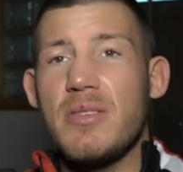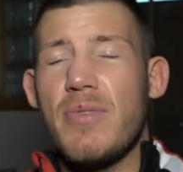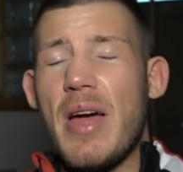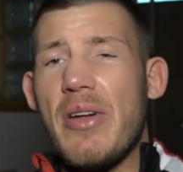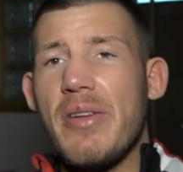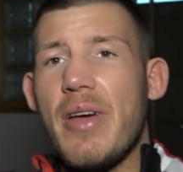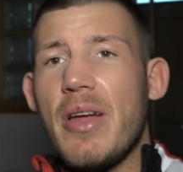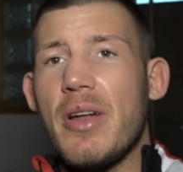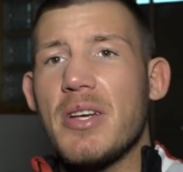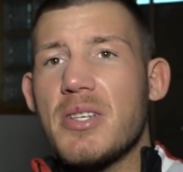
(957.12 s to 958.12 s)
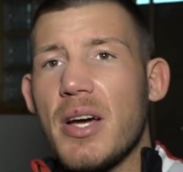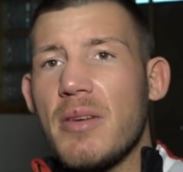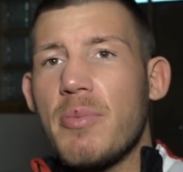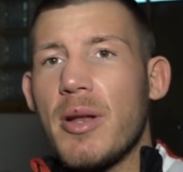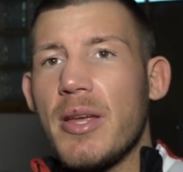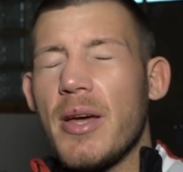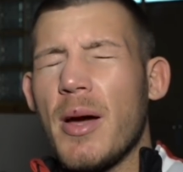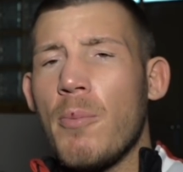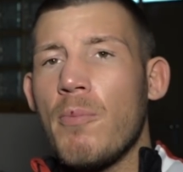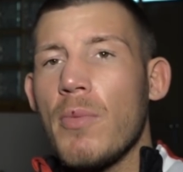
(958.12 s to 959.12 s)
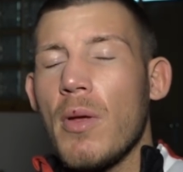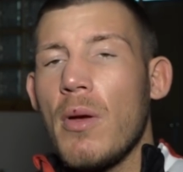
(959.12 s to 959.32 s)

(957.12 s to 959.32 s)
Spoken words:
very, very nice guy, Billy, and